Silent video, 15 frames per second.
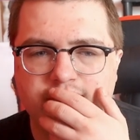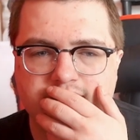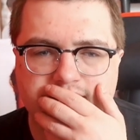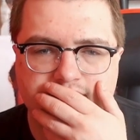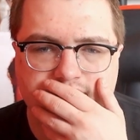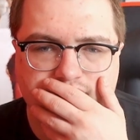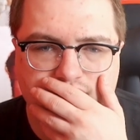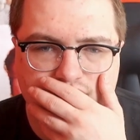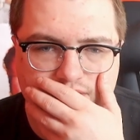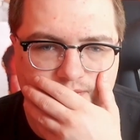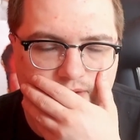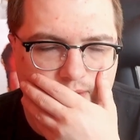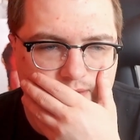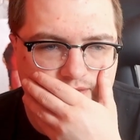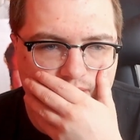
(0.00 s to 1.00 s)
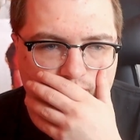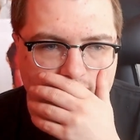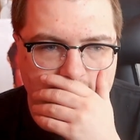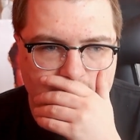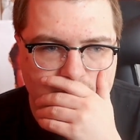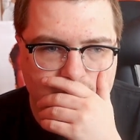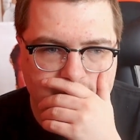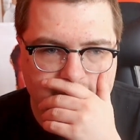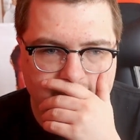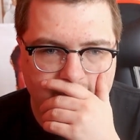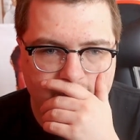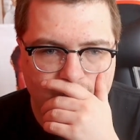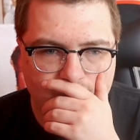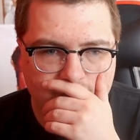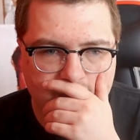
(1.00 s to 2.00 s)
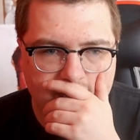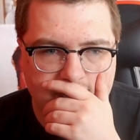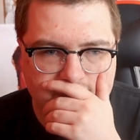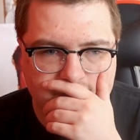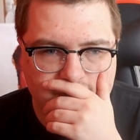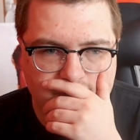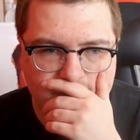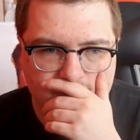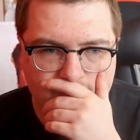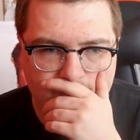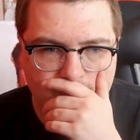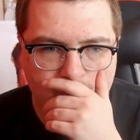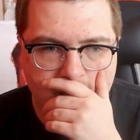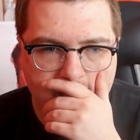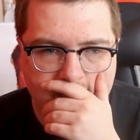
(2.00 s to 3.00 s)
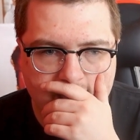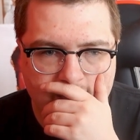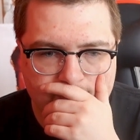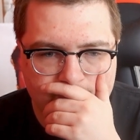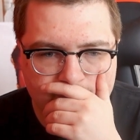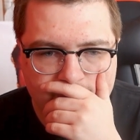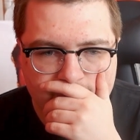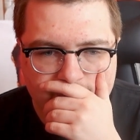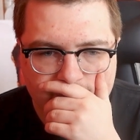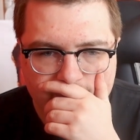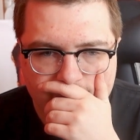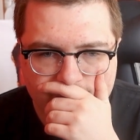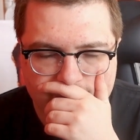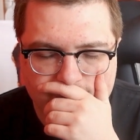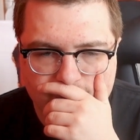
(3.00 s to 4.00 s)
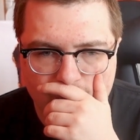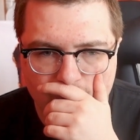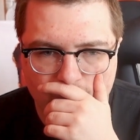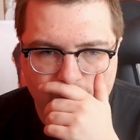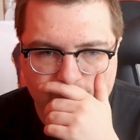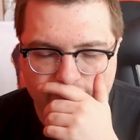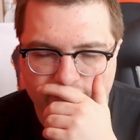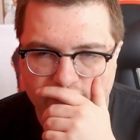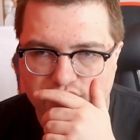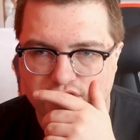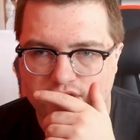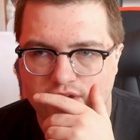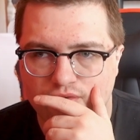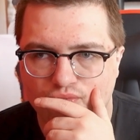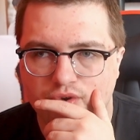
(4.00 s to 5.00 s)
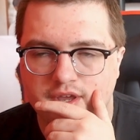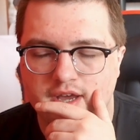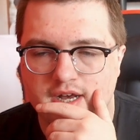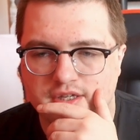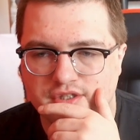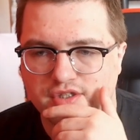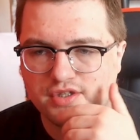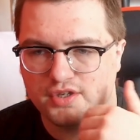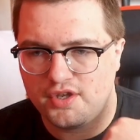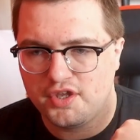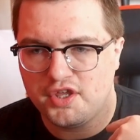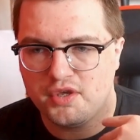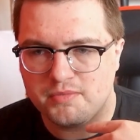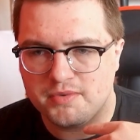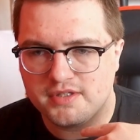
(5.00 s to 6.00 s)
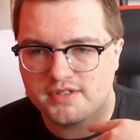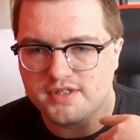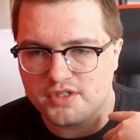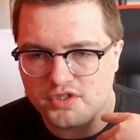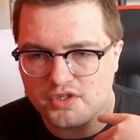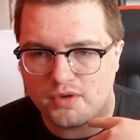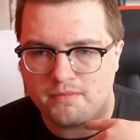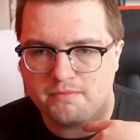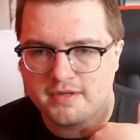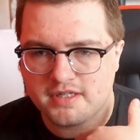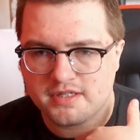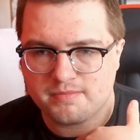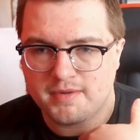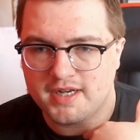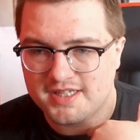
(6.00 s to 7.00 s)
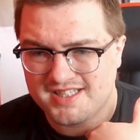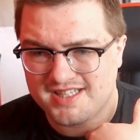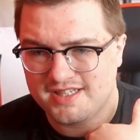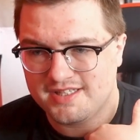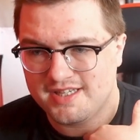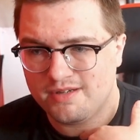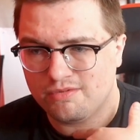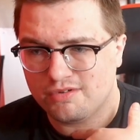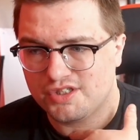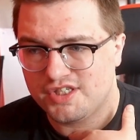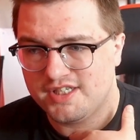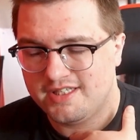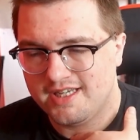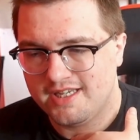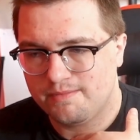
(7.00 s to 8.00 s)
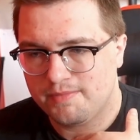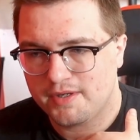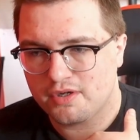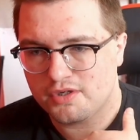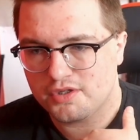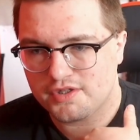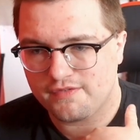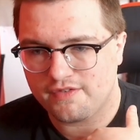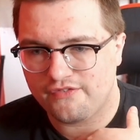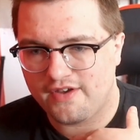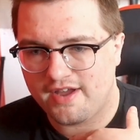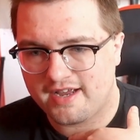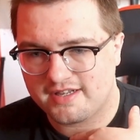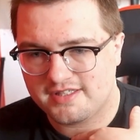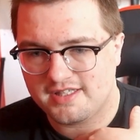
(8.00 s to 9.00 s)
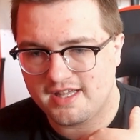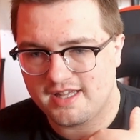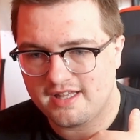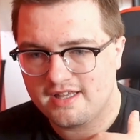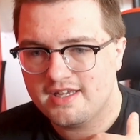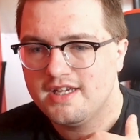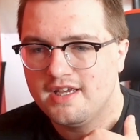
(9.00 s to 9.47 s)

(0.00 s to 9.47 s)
it is just very, very interesting in regards to this whole division in regards to the humans and zombies. Melissa did what she did because of the fact that,